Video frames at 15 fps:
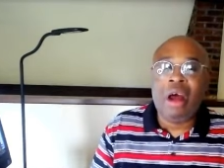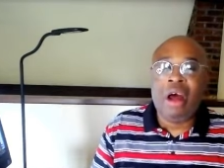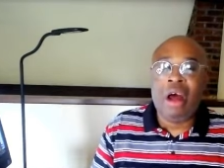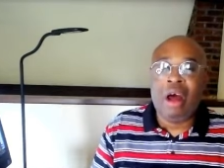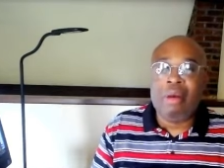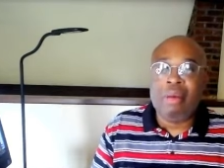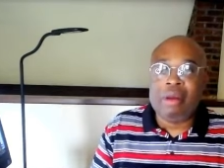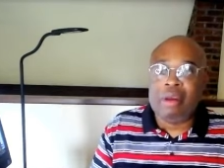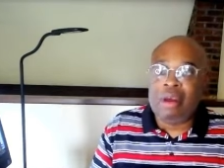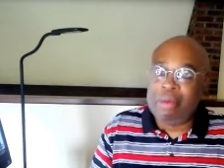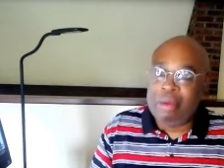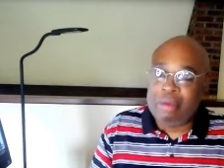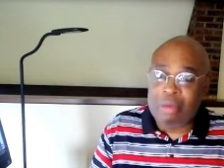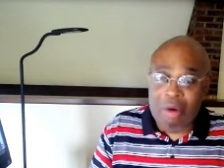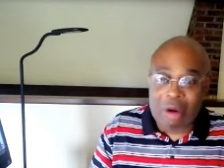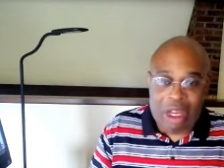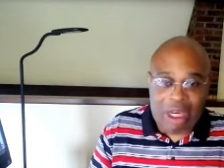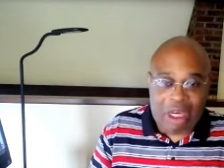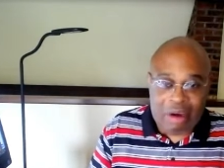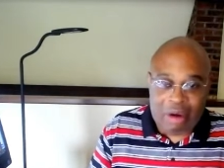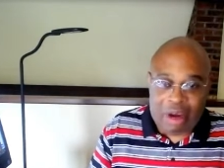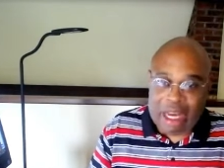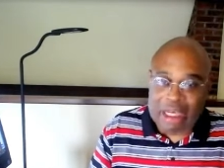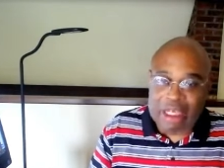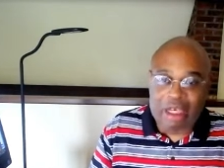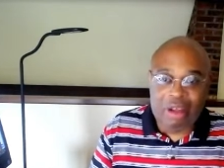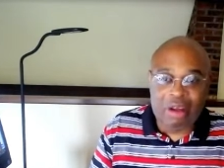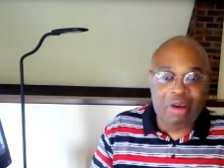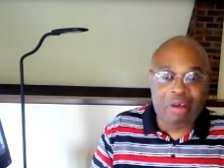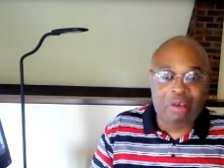Um, it's gonna be more
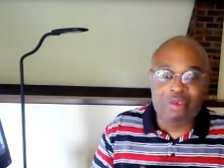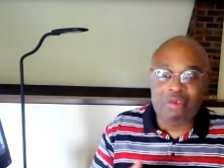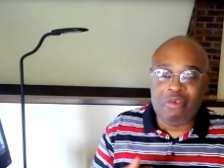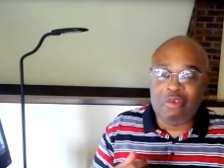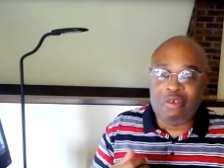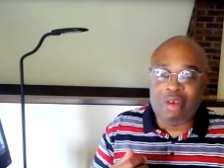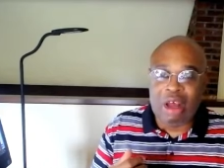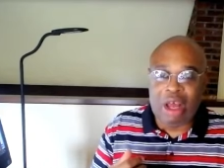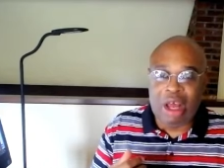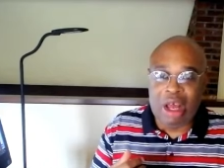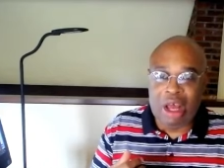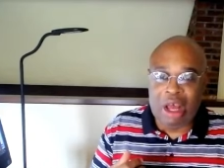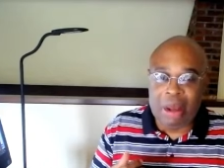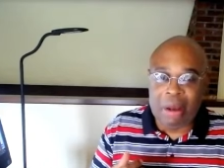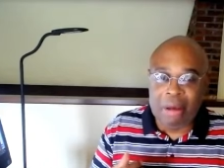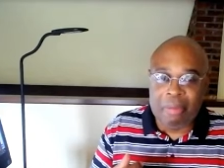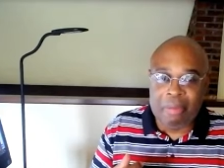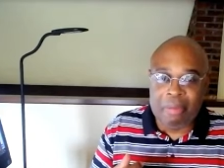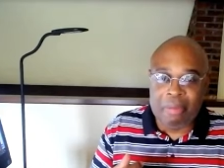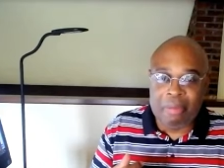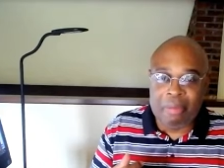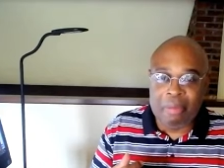interactive. Um,